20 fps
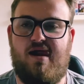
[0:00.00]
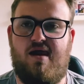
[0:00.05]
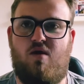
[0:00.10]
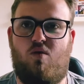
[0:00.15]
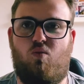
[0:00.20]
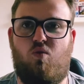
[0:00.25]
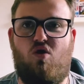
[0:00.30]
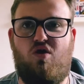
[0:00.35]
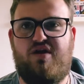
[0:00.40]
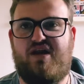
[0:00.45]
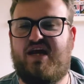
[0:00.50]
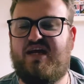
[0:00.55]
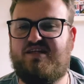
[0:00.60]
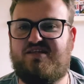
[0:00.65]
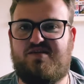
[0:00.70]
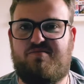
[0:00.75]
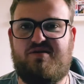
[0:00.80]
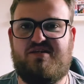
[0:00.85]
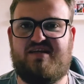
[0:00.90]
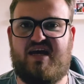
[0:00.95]
what needs
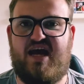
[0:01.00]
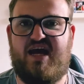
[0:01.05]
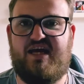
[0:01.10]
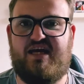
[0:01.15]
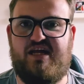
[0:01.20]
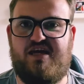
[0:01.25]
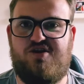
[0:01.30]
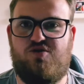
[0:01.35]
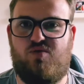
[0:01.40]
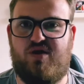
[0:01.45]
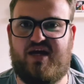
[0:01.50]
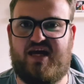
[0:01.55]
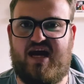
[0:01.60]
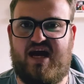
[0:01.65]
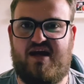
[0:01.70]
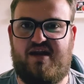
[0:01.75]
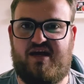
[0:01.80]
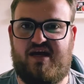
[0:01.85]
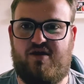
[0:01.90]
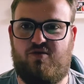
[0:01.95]
to be taken into
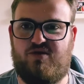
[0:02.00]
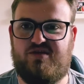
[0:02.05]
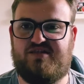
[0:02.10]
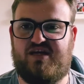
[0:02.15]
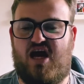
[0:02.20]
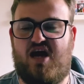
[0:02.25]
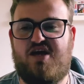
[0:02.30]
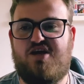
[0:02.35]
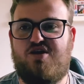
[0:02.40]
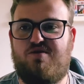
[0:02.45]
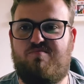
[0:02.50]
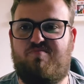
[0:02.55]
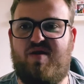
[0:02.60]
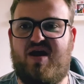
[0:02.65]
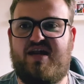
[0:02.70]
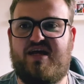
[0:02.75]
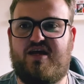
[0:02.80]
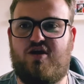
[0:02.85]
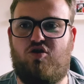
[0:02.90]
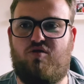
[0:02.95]
account here is, are you
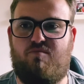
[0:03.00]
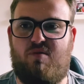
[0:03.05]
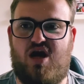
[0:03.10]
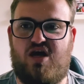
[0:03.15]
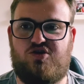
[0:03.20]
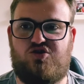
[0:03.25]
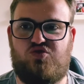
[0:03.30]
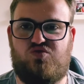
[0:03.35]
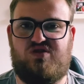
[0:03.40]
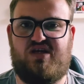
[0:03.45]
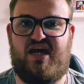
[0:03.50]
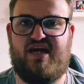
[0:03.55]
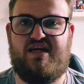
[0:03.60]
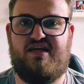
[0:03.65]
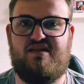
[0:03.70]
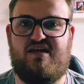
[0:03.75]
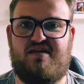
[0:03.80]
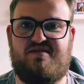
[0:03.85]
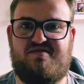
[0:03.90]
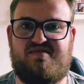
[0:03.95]
betting on Marshall
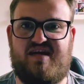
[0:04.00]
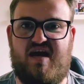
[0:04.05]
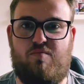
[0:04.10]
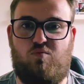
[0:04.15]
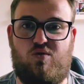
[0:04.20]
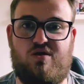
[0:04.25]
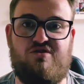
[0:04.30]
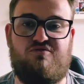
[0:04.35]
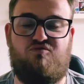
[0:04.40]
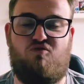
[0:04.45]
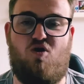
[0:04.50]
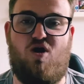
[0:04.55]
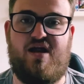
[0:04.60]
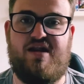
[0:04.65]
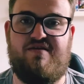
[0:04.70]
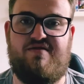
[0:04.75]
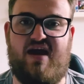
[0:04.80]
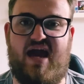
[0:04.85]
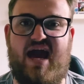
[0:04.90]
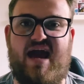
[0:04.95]
taking that step with
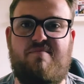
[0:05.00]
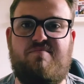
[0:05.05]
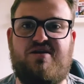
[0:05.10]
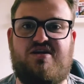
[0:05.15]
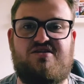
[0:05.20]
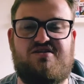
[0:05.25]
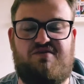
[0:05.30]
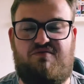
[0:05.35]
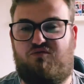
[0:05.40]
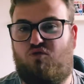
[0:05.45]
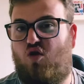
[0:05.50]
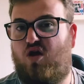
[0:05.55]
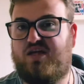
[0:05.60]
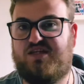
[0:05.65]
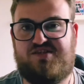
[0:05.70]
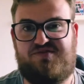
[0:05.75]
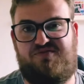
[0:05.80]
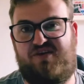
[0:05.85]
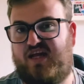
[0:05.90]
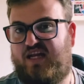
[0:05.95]
Ryder there? Because if
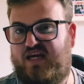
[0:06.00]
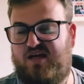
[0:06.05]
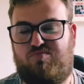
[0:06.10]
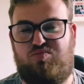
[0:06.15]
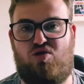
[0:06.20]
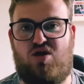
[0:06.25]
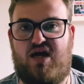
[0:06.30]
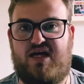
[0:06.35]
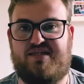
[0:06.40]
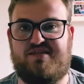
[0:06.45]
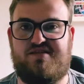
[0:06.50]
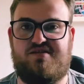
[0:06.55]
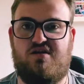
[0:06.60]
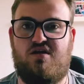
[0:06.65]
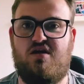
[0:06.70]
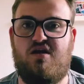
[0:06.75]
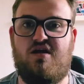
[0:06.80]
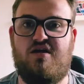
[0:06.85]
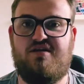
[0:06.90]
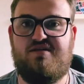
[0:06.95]
Ryder's fit, he plays.
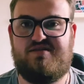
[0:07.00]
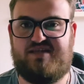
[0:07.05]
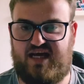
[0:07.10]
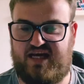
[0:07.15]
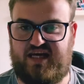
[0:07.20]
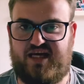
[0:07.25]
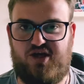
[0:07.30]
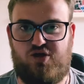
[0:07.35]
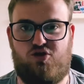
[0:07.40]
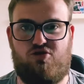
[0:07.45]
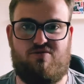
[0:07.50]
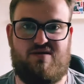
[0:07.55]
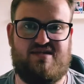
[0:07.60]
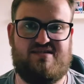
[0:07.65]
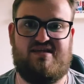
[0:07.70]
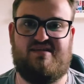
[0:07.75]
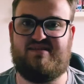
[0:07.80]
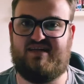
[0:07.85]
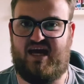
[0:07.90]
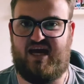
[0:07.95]
St. Kilda as
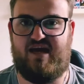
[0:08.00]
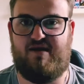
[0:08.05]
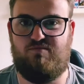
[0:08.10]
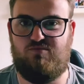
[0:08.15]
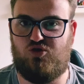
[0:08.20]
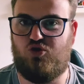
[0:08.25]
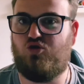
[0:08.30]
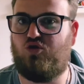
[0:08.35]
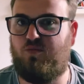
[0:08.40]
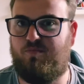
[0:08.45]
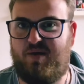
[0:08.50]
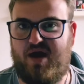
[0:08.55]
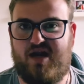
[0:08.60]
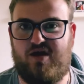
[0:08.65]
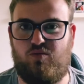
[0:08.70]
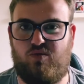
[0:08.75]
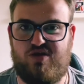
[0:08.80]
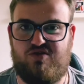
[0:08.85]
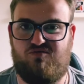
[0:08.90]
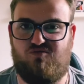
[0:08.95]
a team look better
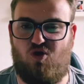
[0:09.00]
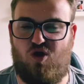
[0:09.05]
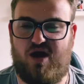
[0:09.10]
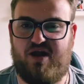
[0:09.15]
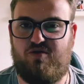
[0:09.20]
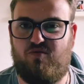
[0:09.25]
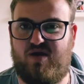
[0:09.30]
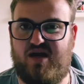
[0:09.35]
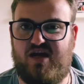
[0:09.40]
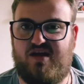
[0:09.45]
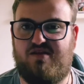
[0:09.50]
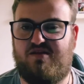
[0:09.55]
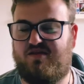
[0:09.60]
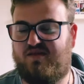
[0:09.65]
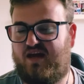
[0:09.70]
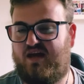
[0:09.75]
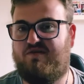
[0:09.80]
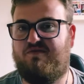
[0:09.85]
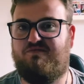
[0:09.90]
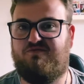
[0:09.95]
with Ryder in it.
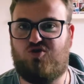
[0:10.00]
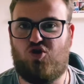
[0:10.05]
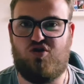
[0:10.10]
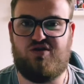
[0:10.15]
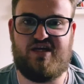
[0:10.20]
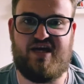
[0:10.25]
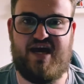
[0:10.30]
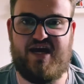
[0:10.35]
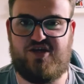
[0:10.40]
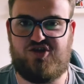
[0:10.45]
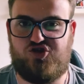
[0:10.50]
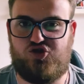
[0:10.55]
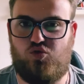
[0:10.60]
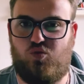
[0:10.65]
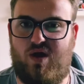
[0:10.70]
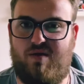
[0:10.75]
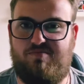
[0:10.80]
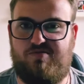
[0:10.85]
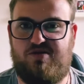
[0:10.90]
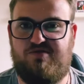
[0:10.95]
They've got the extra
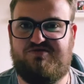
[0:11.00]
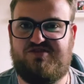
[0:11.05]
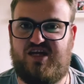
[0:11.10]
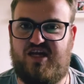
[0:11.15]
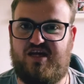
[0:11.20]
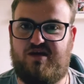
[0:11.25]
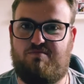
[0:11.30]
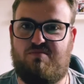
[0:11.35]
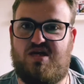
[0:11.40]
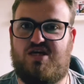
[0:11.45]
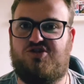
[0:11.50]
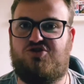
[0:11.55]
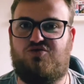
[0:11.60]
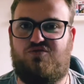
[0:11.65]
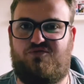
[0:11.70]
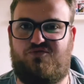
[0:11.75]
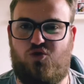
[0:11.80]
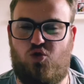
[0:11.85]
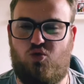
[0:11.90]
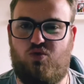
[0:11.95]
weapon of sending Marshall
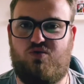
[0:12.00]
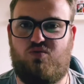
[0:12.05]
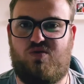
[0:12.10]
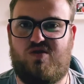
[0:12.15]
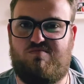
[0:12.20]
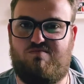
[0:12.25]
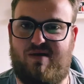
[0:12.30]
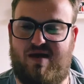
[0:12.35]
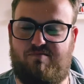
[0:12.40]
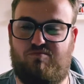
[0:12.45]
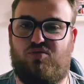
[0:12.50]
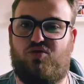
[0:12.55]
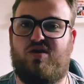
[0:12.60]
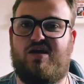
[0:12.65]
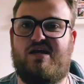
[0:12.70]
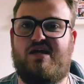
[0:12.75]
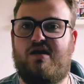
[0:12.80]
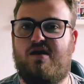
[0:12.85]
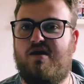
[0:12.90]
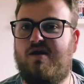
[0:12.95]
forward with
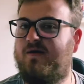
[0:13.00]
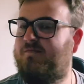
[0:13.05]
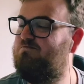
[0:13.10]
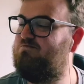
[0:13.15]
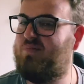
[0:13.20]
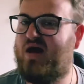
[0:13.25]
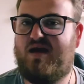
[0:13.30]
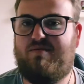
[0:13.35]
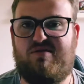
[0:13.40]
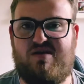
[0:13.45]
Membry, maybe